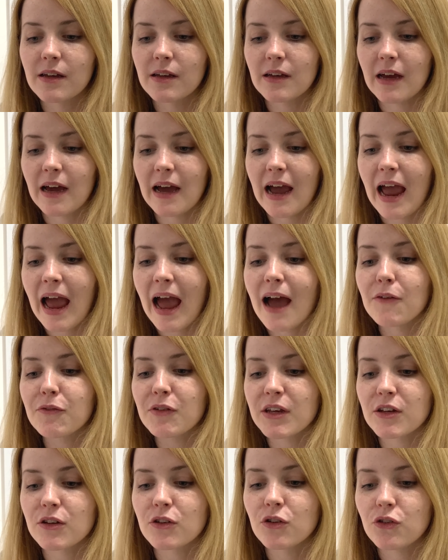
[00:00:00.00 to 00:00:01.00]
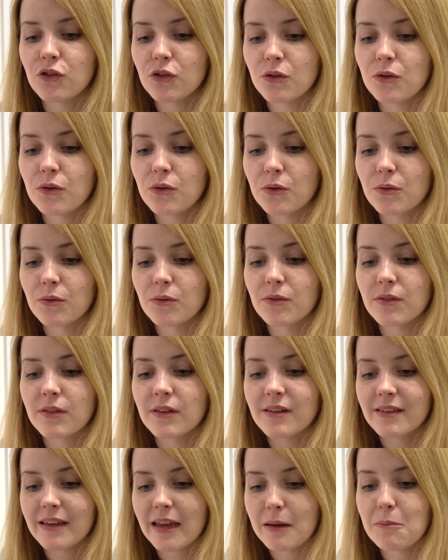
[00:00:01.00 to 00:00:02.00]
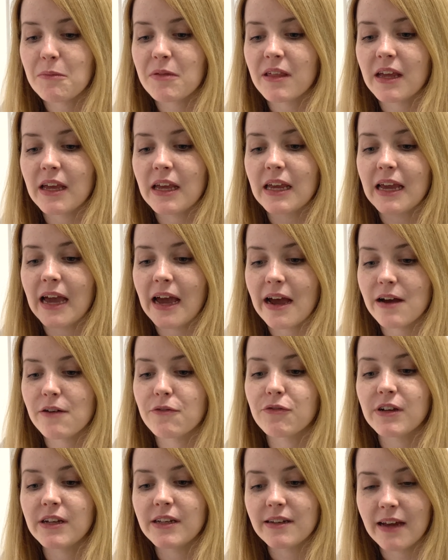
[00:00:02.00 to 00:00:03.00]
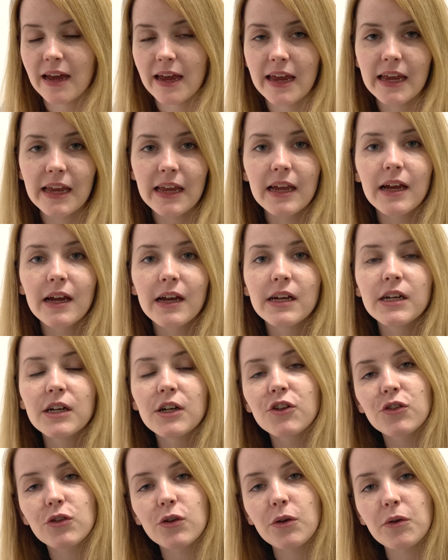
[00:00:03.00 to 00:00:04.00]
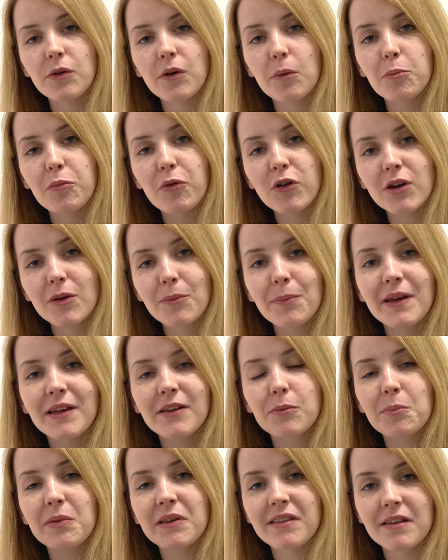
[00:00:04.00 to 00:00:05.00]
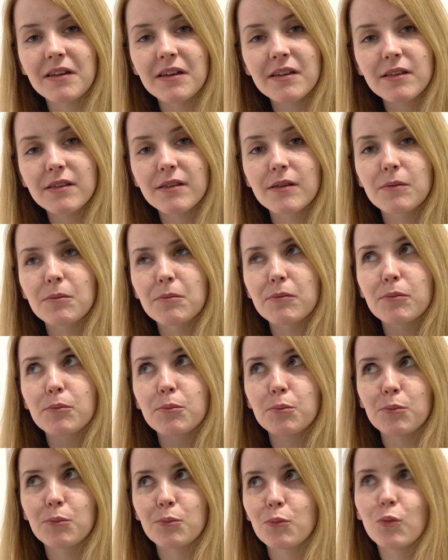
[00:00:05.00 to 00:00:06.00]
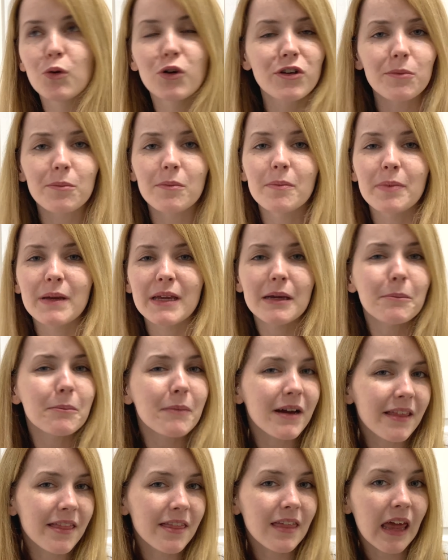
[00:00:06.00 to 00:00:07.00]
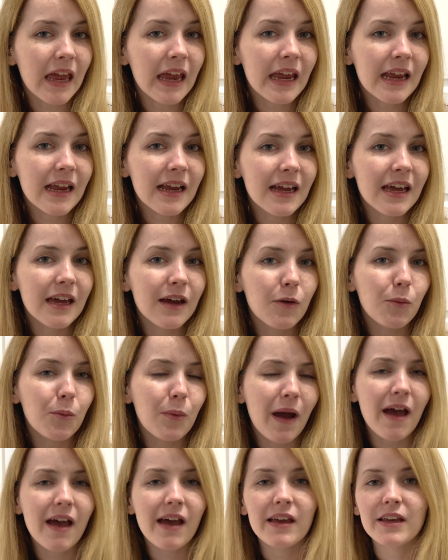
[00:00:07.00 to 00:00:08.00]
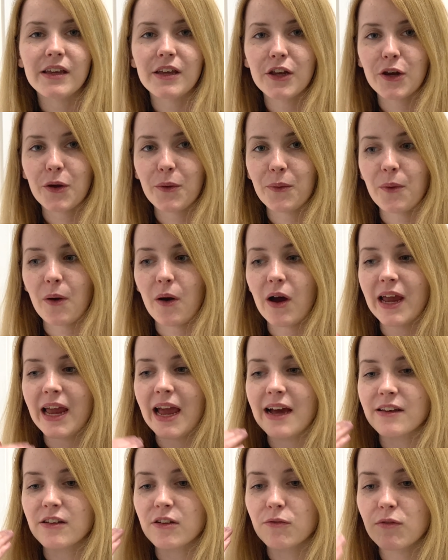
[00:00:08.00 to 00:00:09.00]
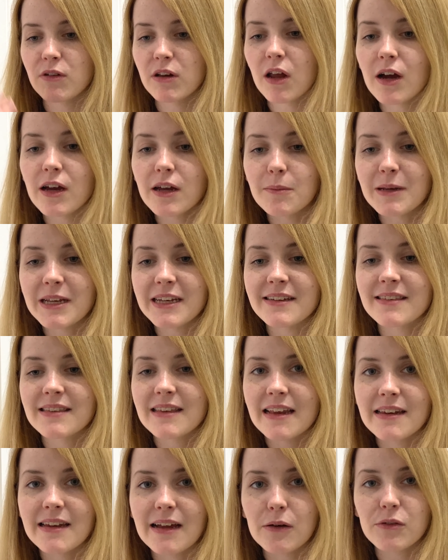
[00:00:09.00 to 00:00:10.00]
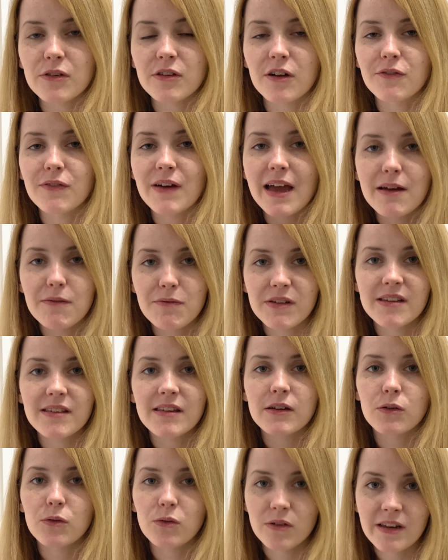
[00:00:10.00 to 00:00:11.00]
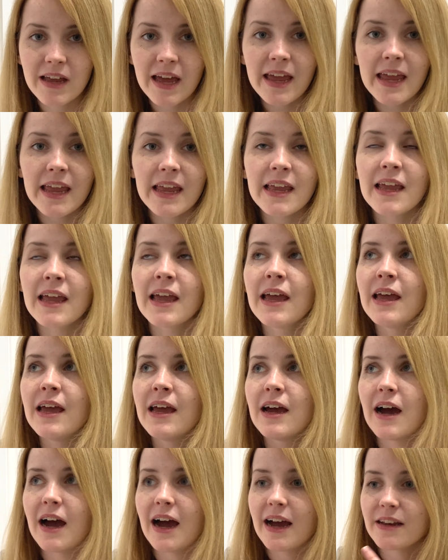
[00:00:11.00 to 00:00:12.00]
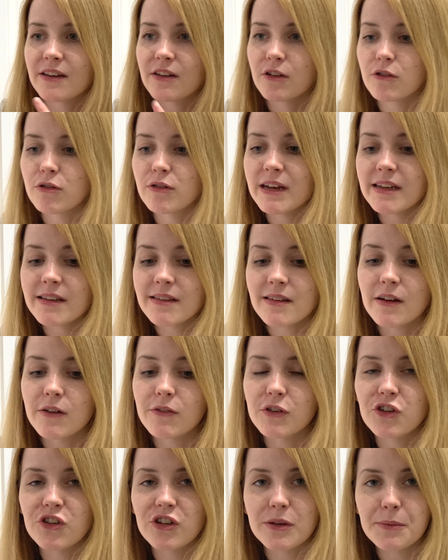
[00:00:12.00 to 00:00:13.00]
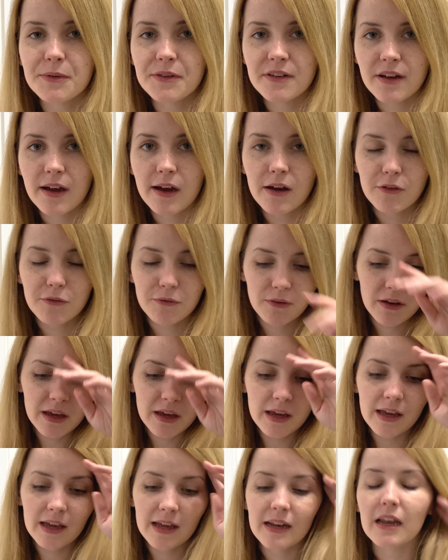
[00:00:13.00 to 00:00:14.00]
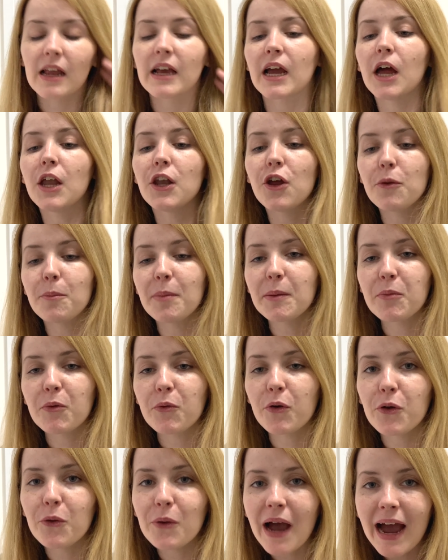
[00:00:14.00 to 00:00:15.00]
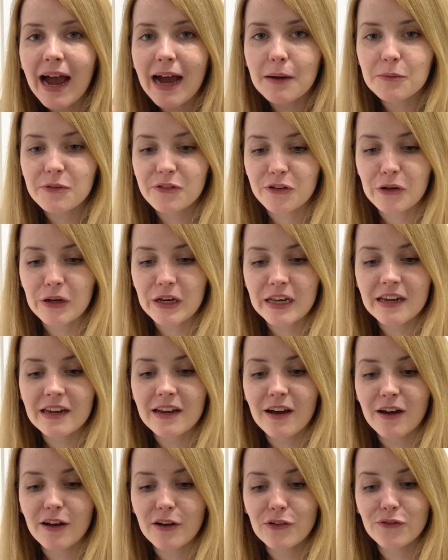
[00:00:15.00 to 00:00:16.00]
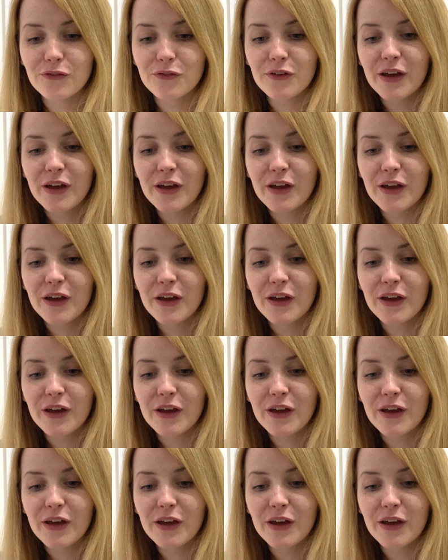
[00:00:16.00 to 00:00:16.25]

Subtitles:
having to do the same thing every day. So product-based business wouldn't be my thing, where, I had to reliably send out stuff every single day. I had to create stuff and ship stuff. Like, I know people who absolutely love